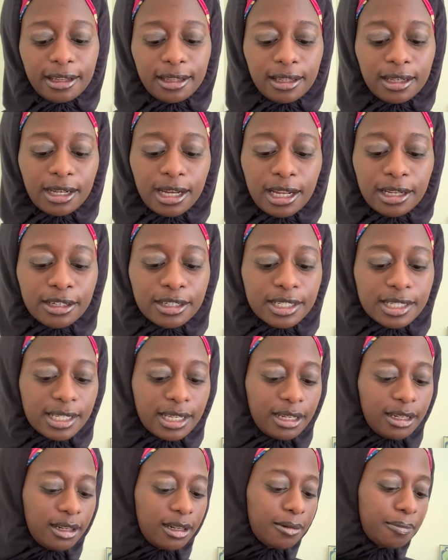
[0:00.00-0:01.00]
the color
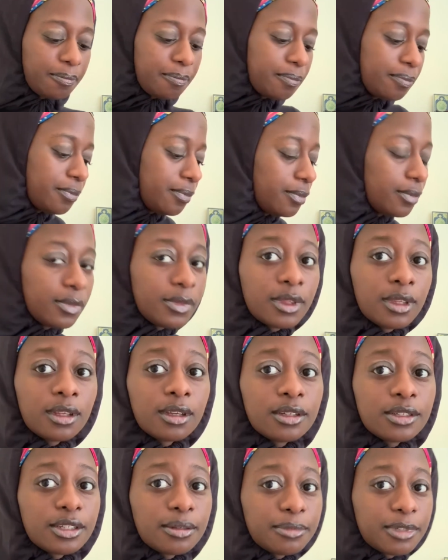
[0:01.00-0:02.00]
Sin.
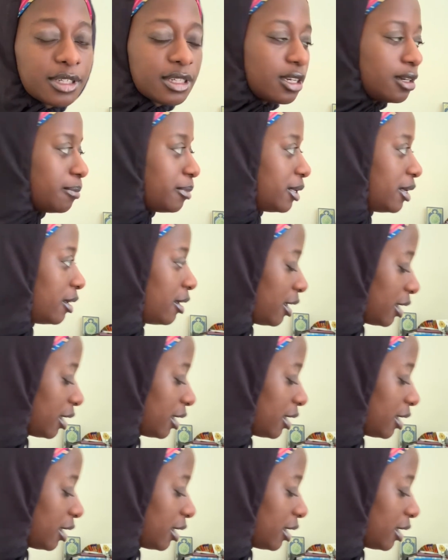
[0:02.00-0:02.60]
So I'm just gonna put it on